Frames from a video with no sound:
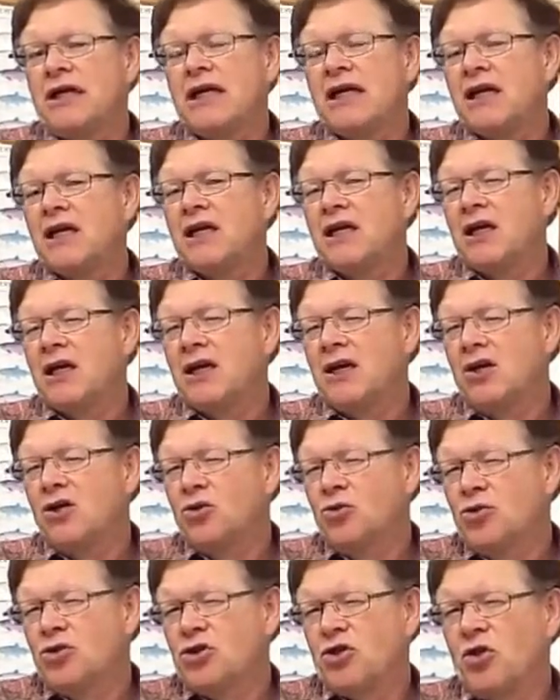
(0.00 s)
get a little
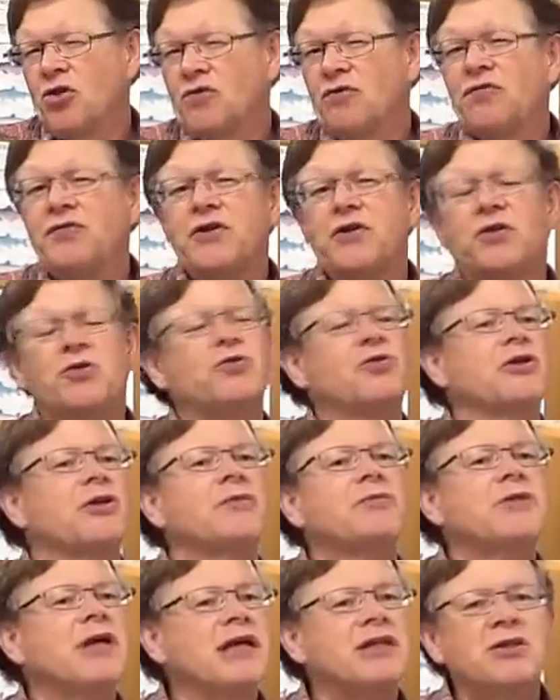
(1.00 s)
loose on field
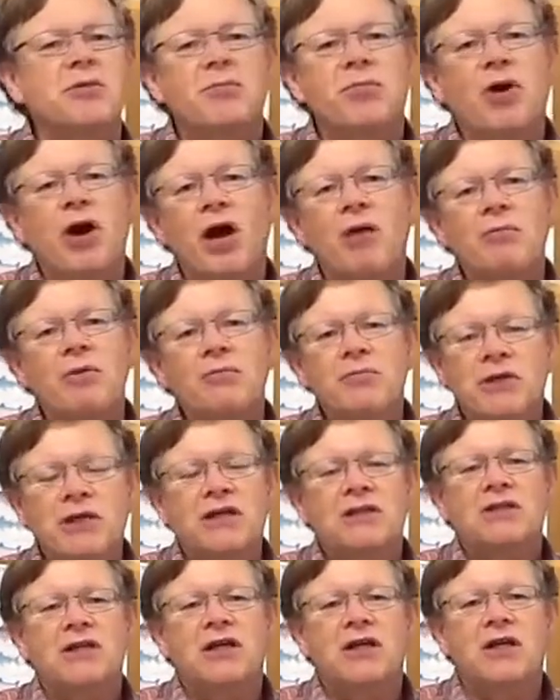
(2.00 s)
trips. That's a problem.
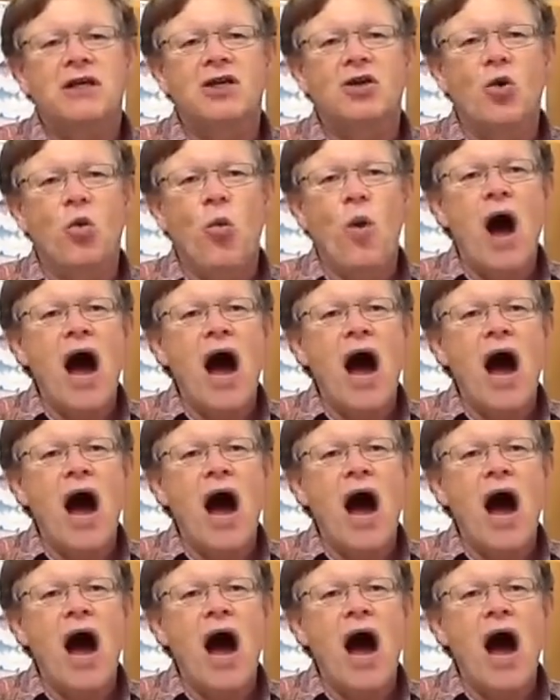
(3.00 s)
Get a little